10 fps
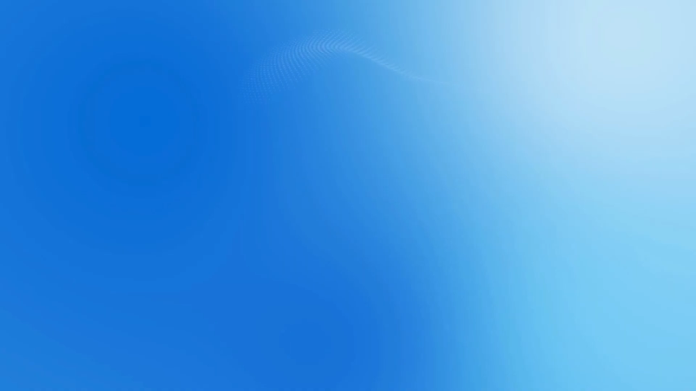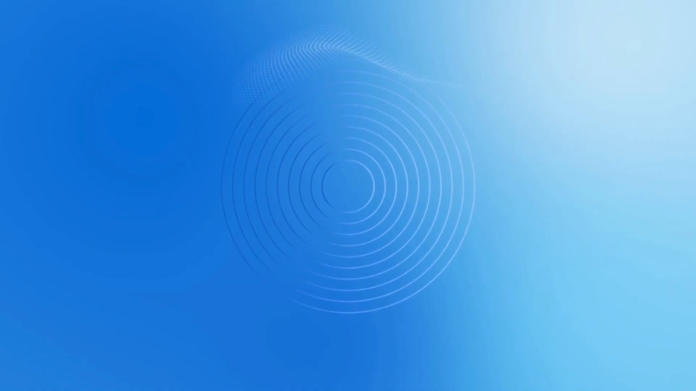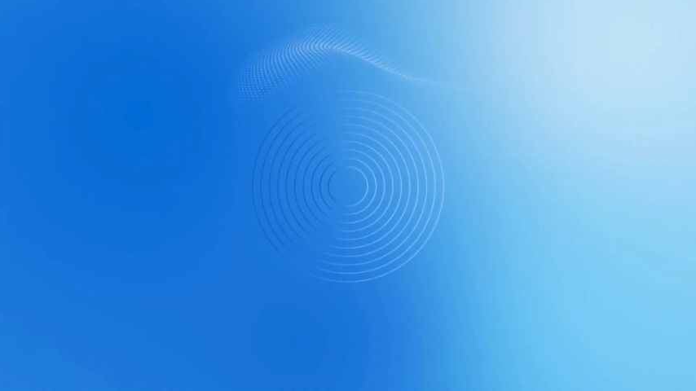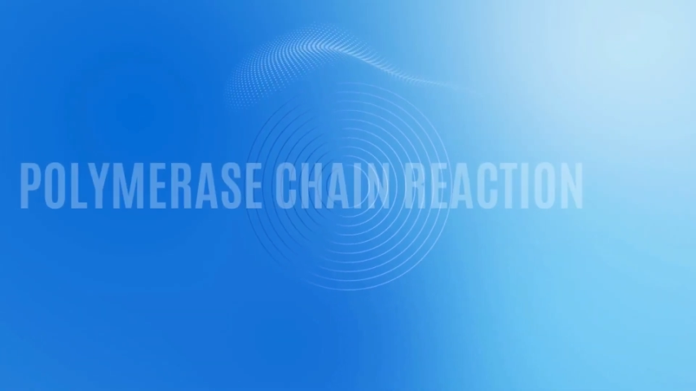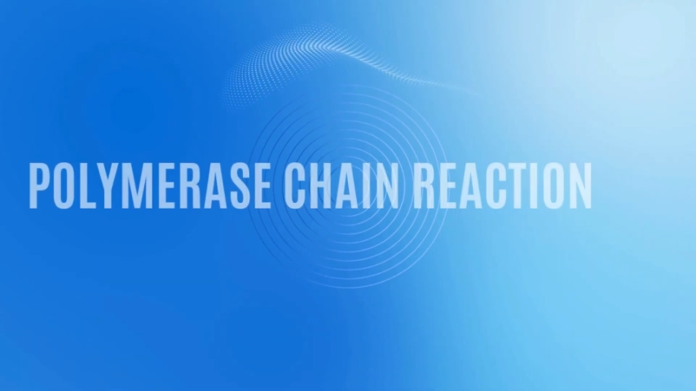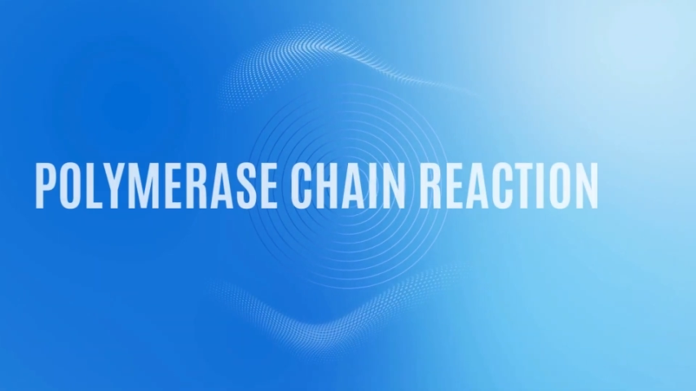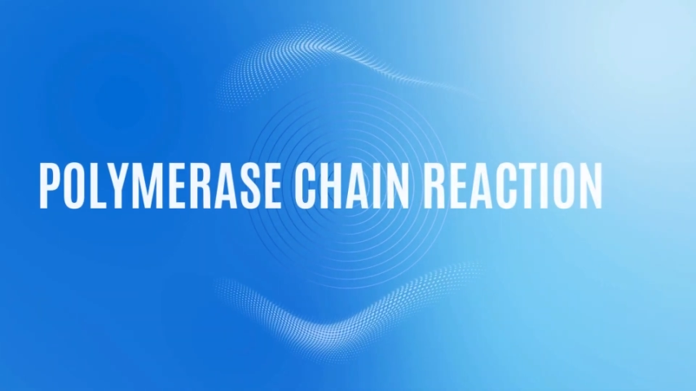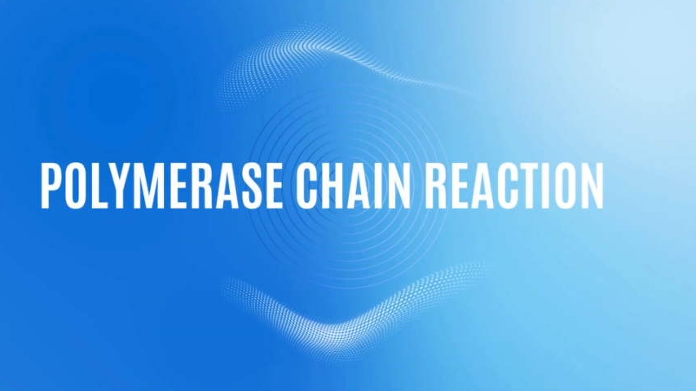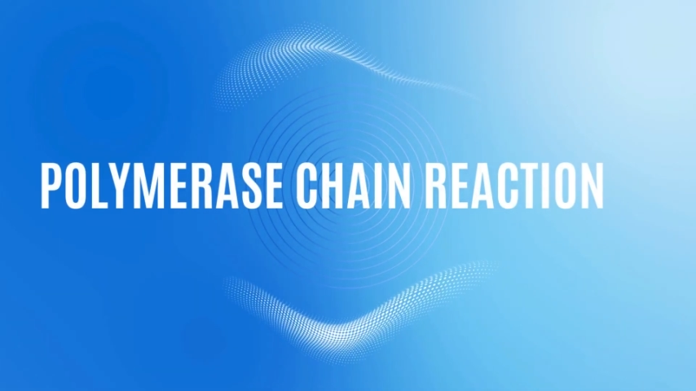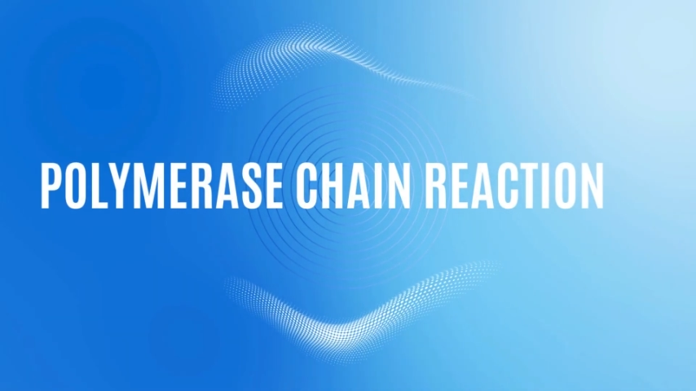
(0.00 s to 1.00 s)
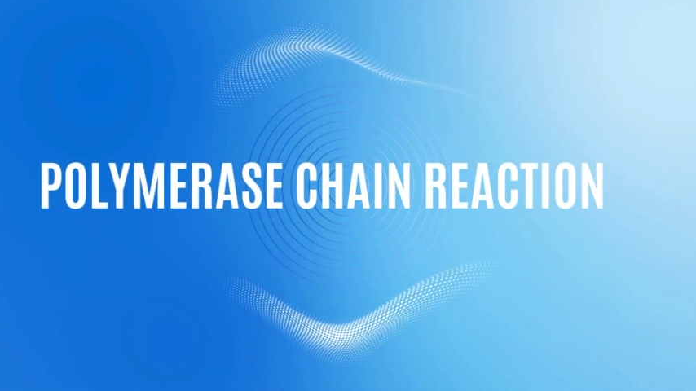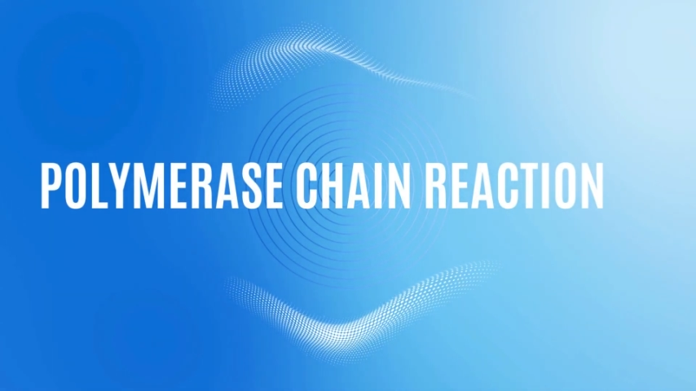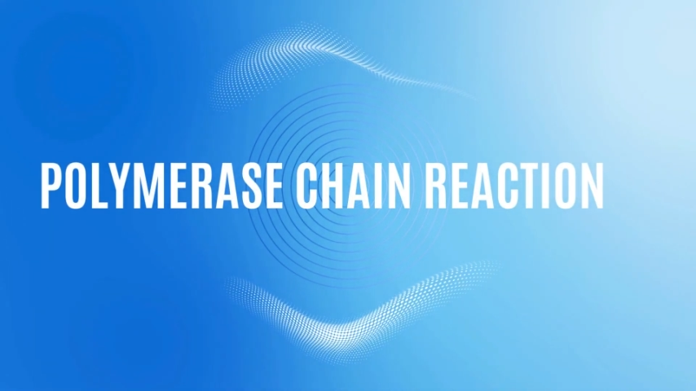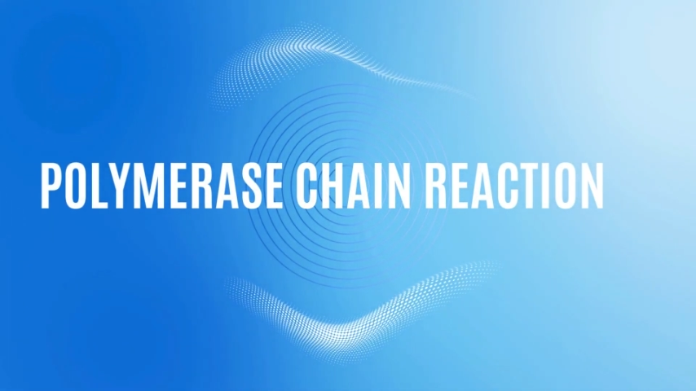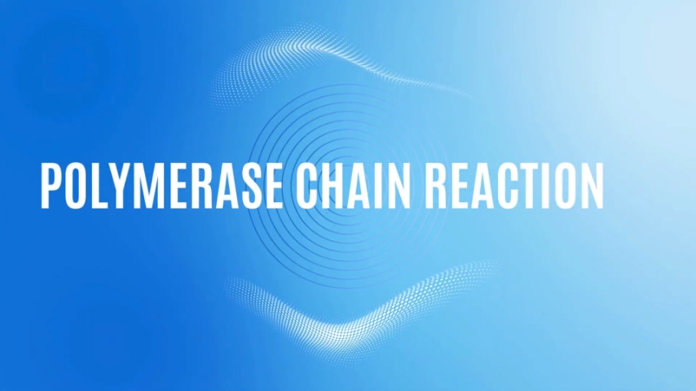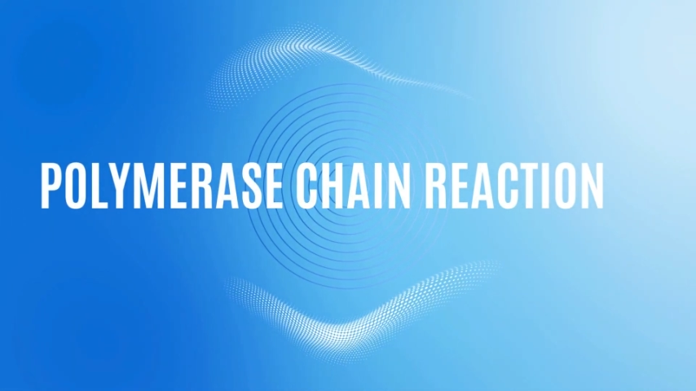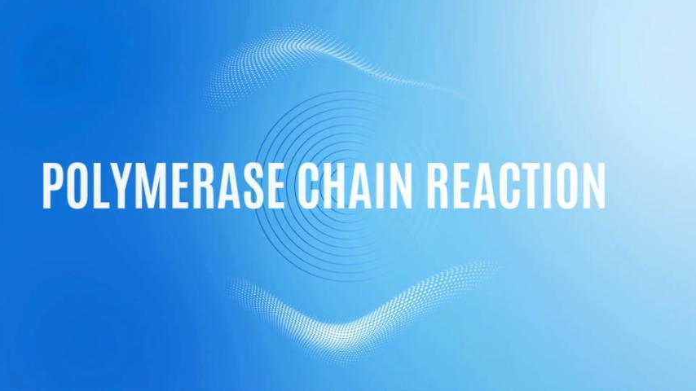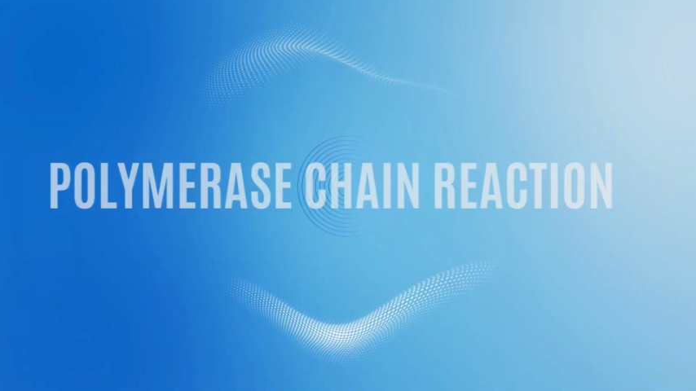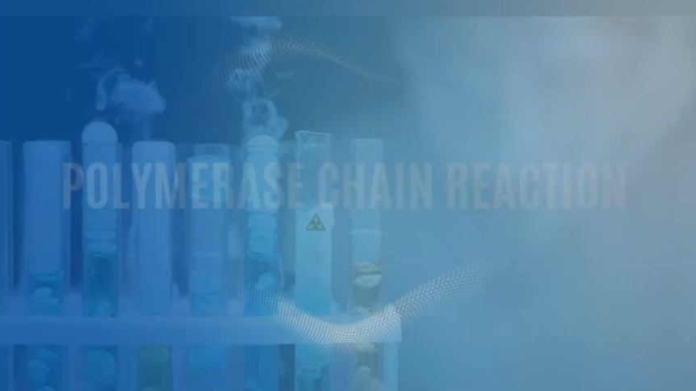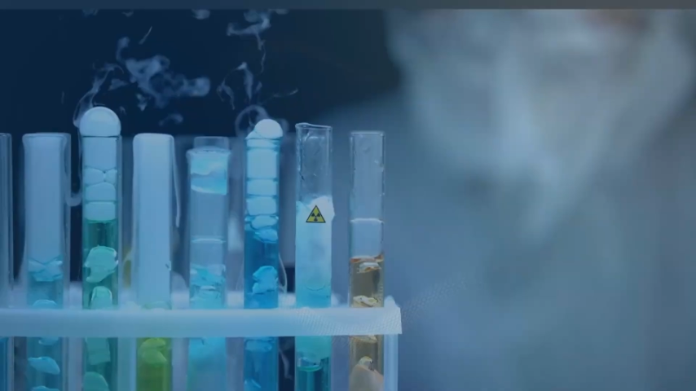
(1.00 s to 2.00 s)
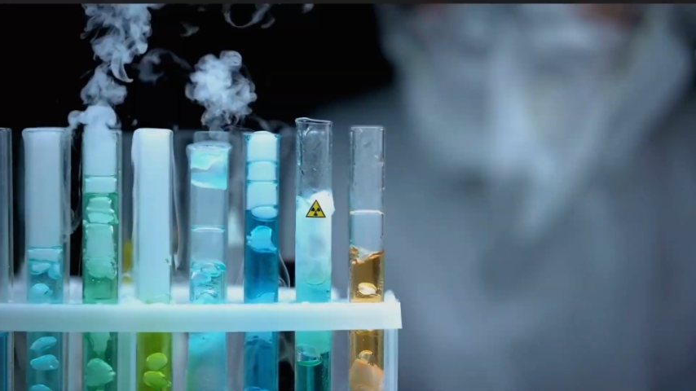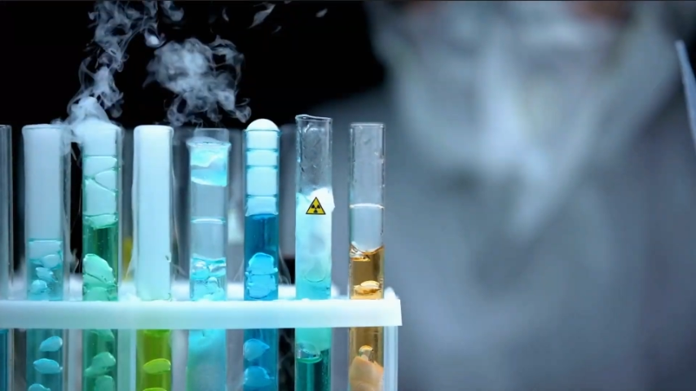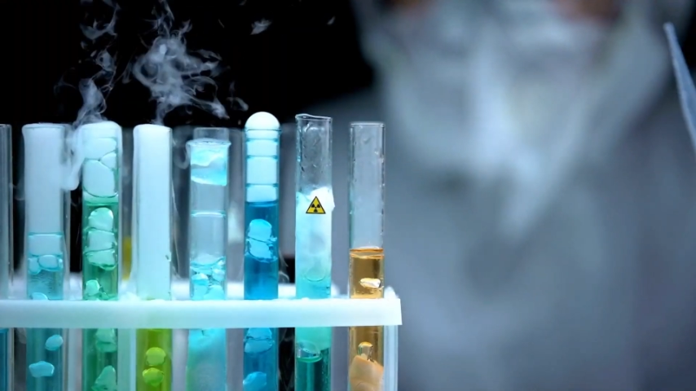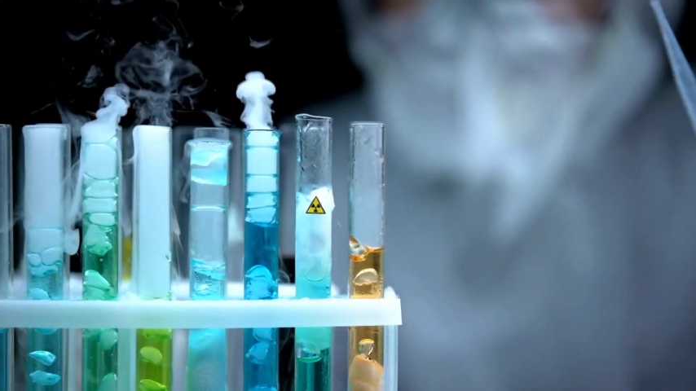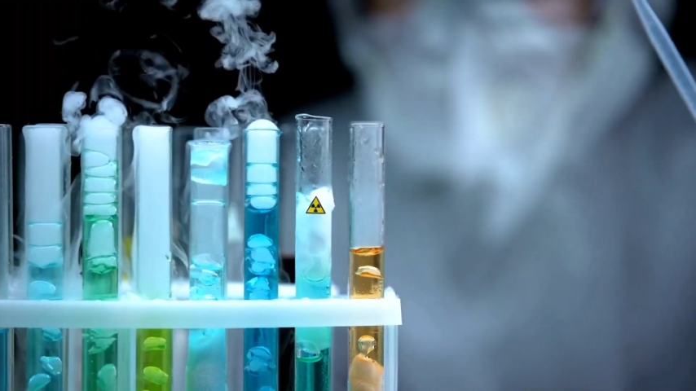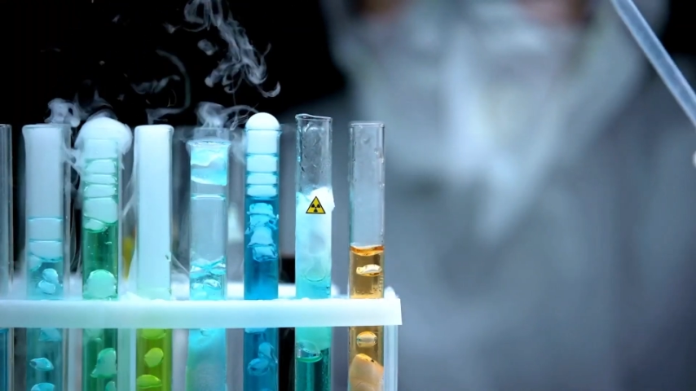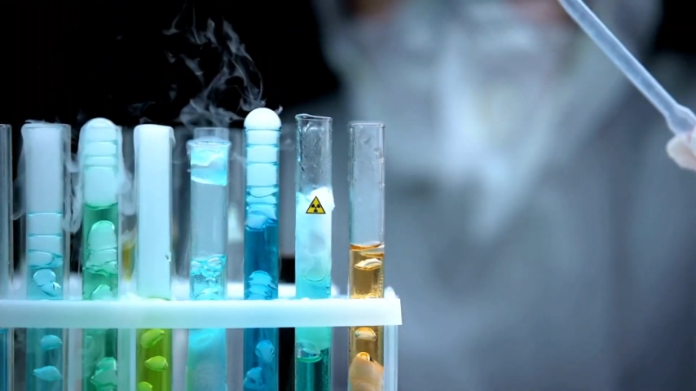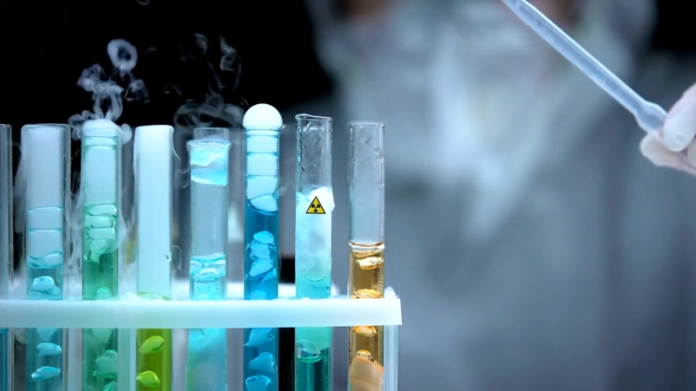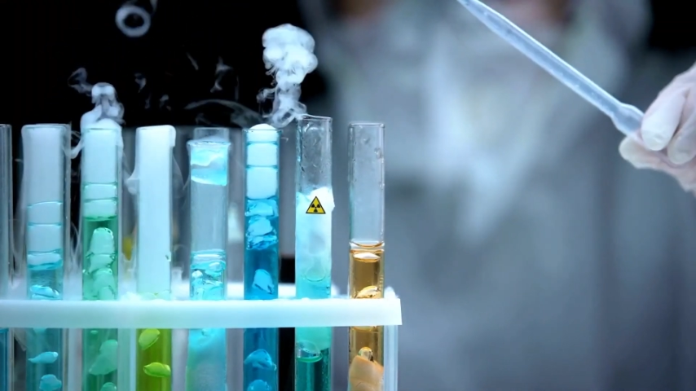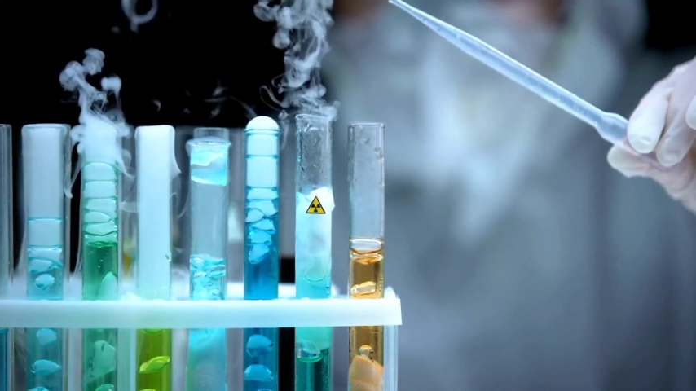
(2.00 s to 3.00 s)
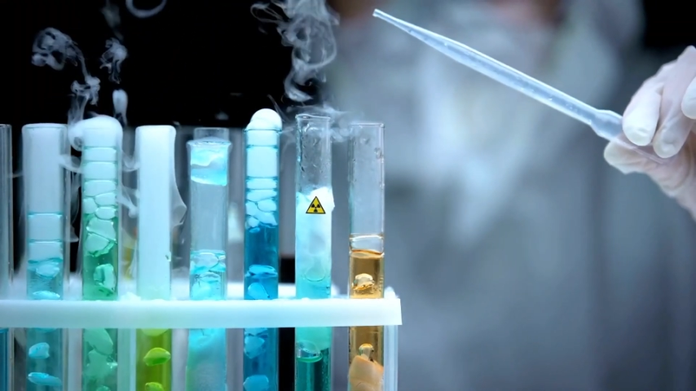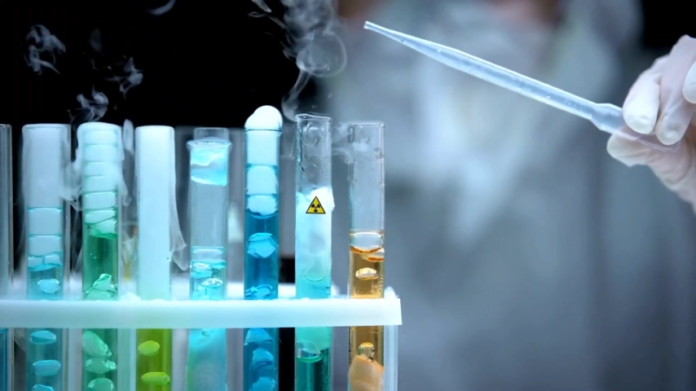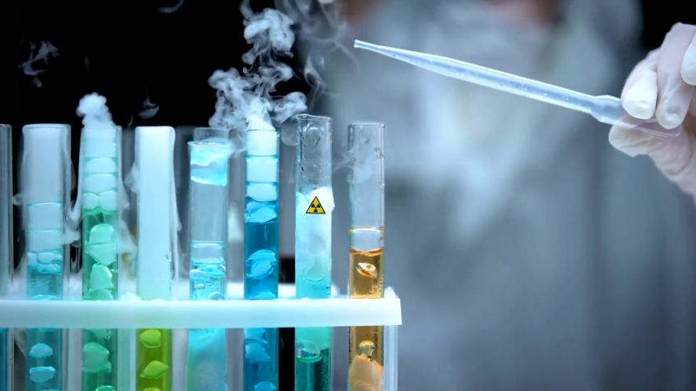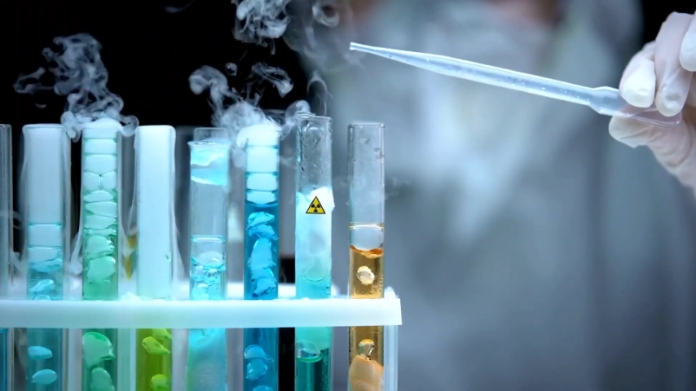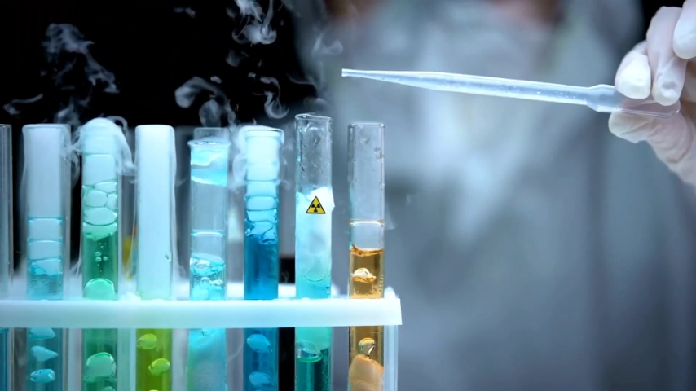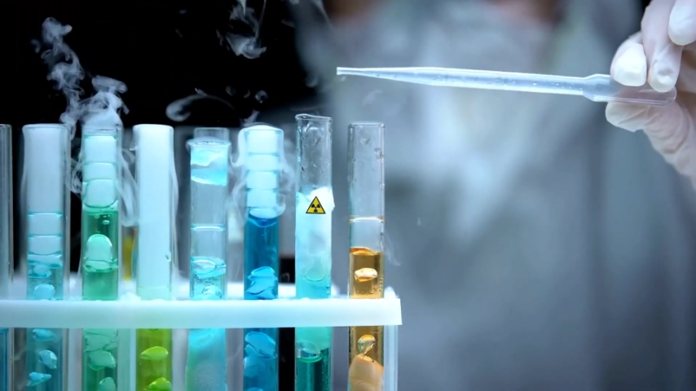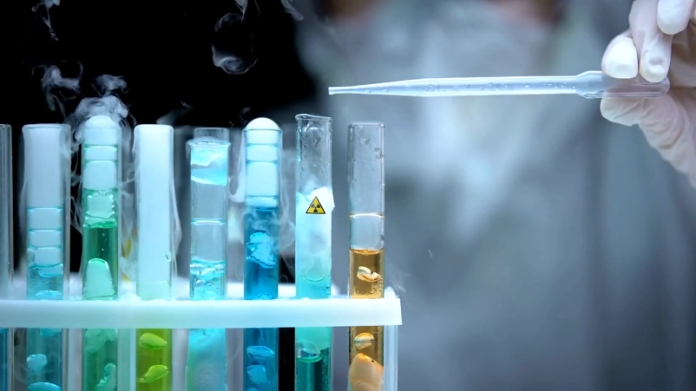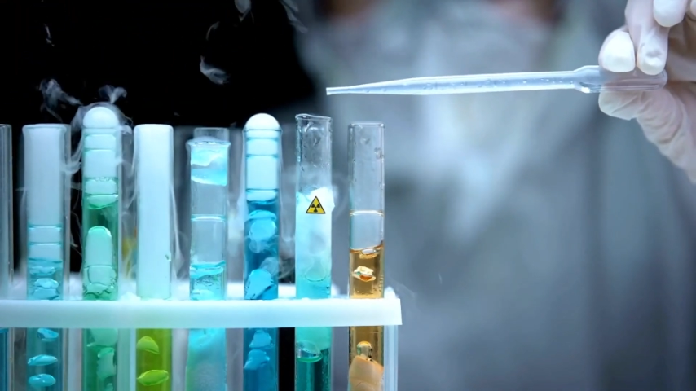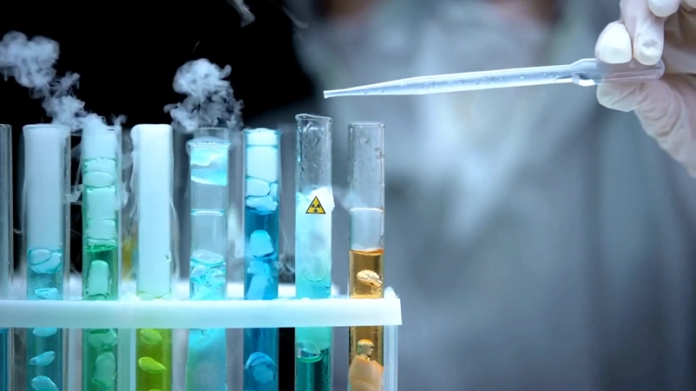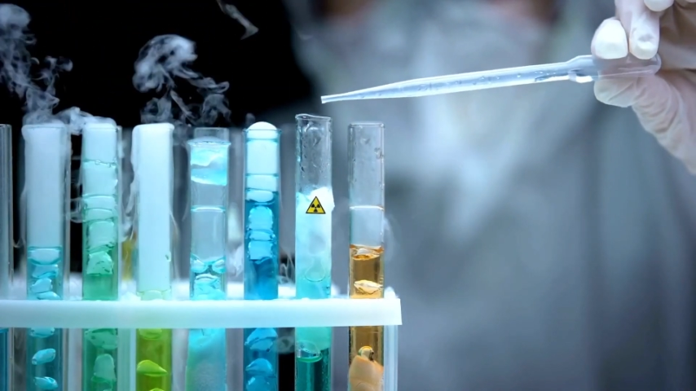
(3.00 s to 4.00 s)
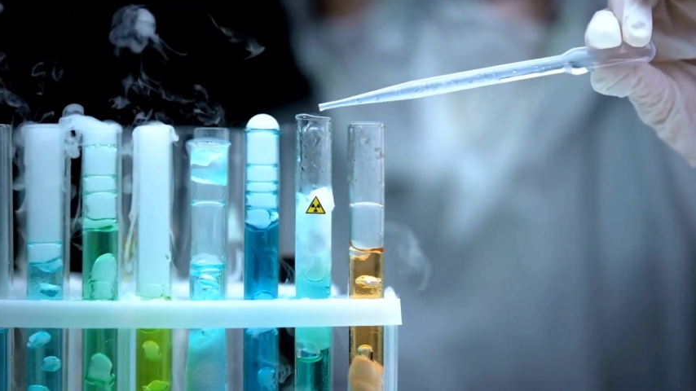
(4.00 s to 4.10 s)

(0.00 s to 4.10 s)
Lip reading: [unreadable: no face in view]